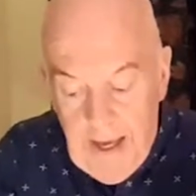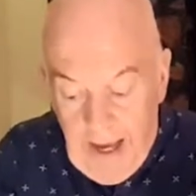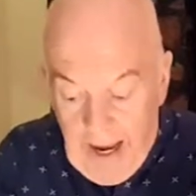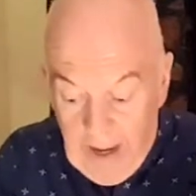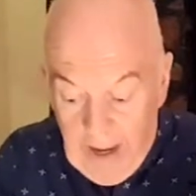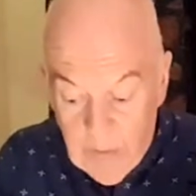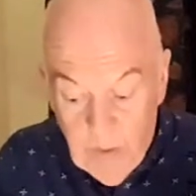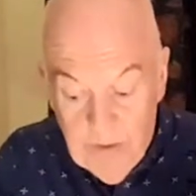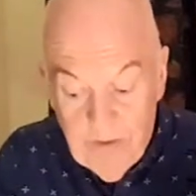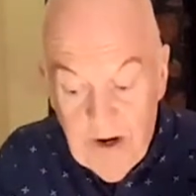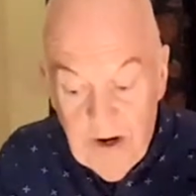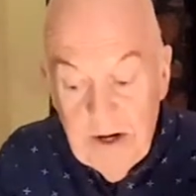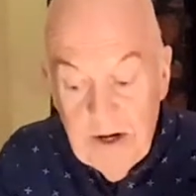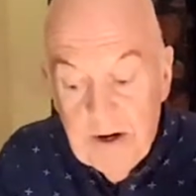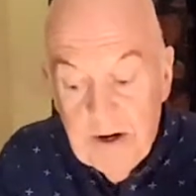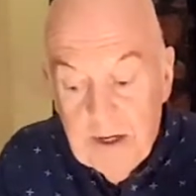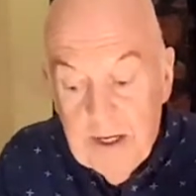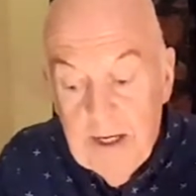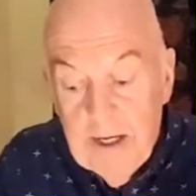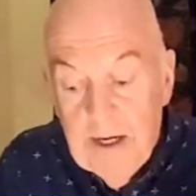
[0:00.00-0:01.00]
And we're very
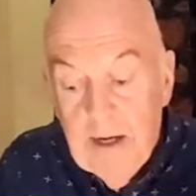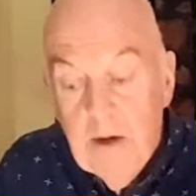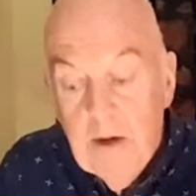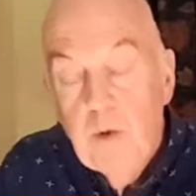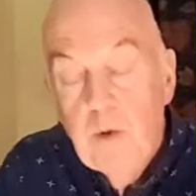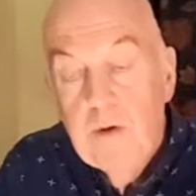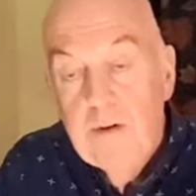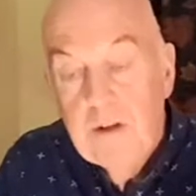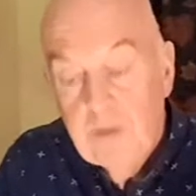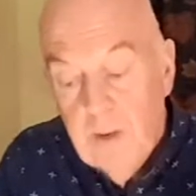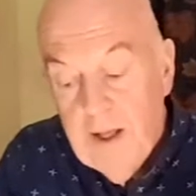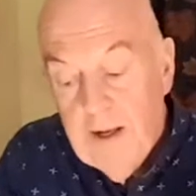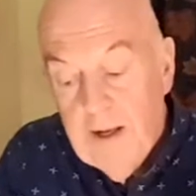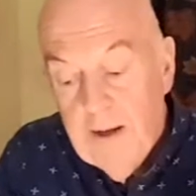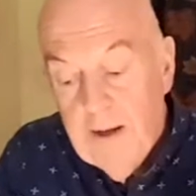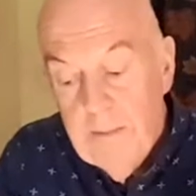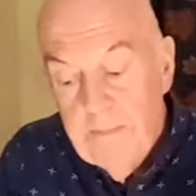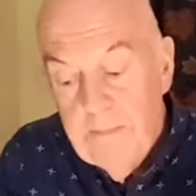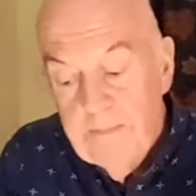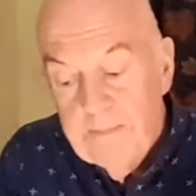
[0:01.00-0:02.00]
near Killaloe as
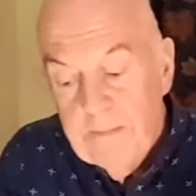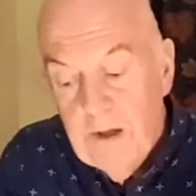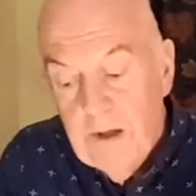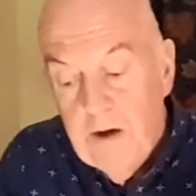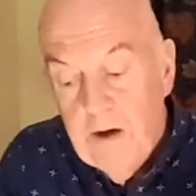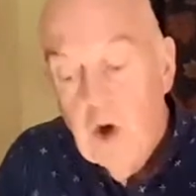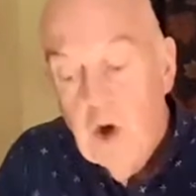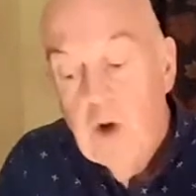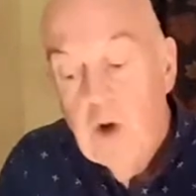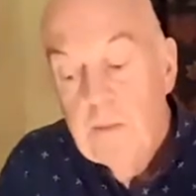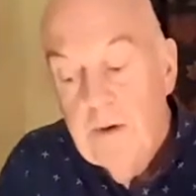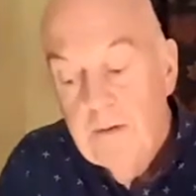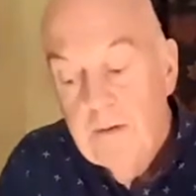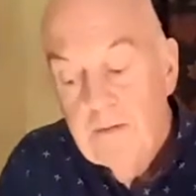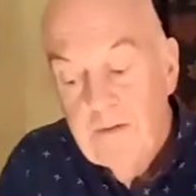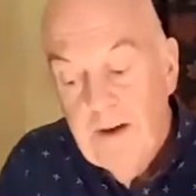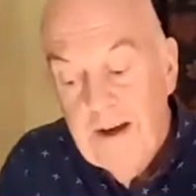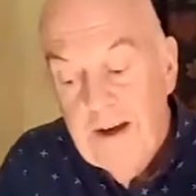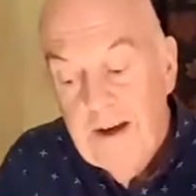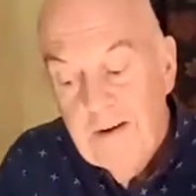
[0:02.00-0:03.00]
well, home of
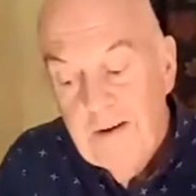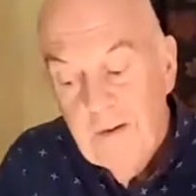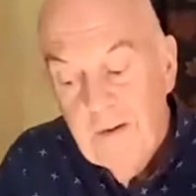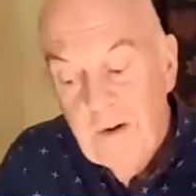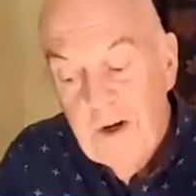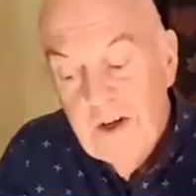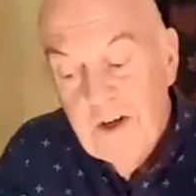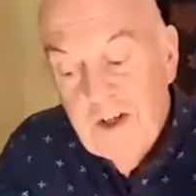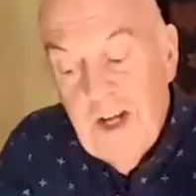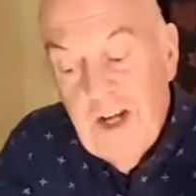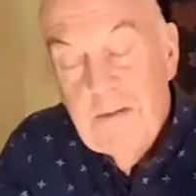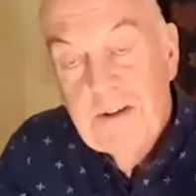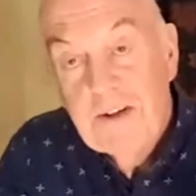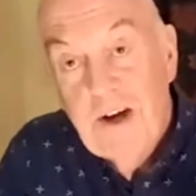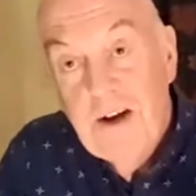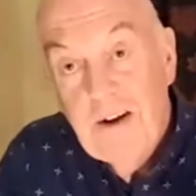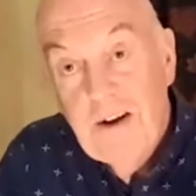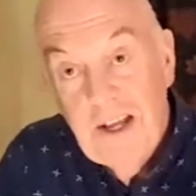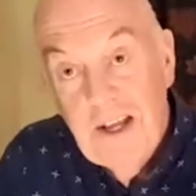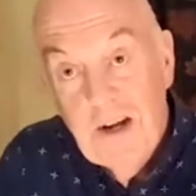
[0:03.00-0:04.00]
where Seamus
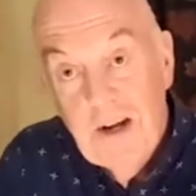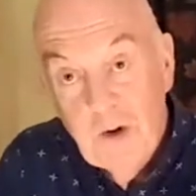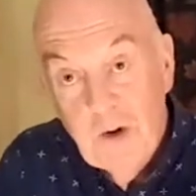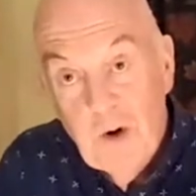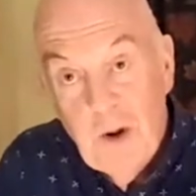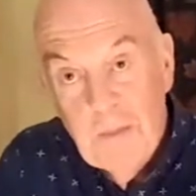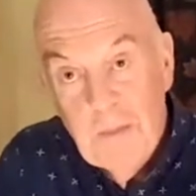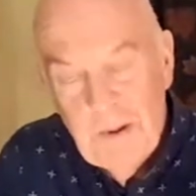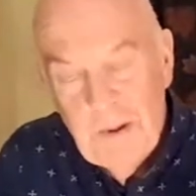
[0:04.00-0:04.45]
Connolly grew up.